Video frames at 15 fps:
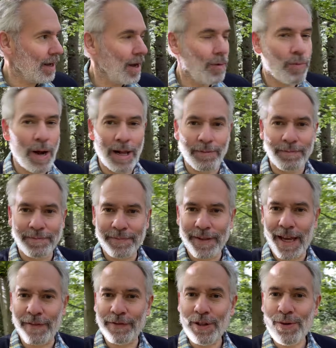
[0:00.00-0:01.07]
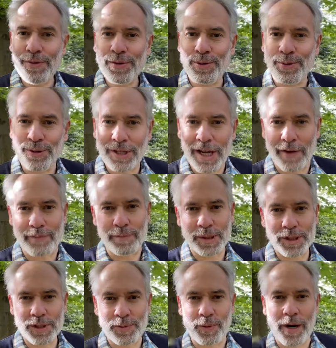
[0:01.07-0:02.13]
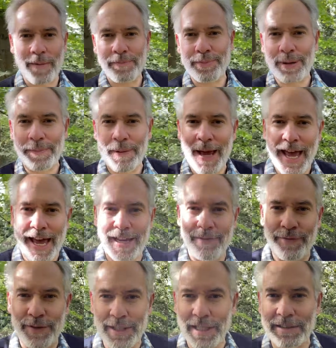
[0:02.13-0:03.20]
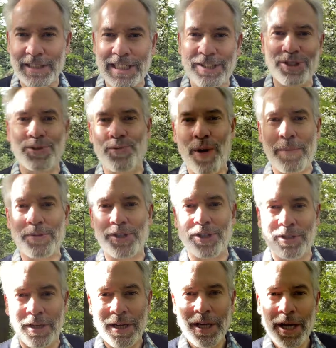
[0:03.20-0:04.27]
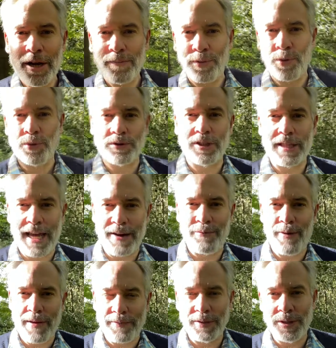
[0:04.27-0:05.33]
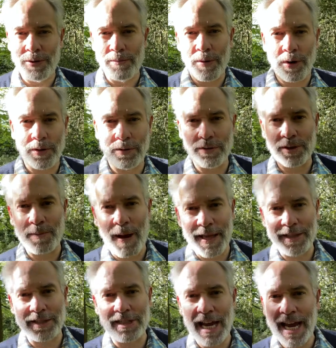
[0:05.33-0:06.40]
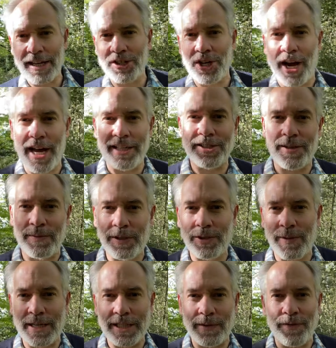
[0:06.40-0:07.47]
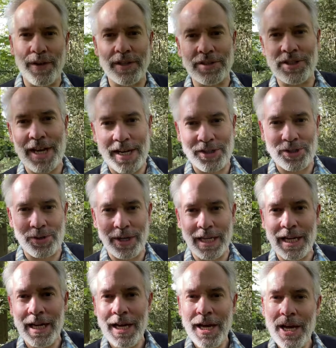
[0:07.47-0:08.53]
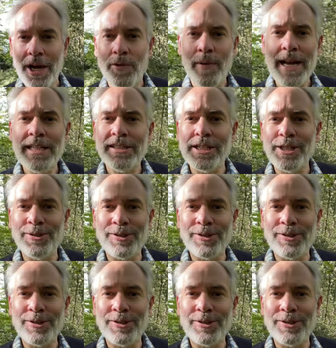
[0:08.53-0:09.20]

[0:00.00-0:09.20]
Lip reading: Well, if you thought governments were unprepared for the disruption brought to their revenue models by the tech giants of the 21st century, wait till you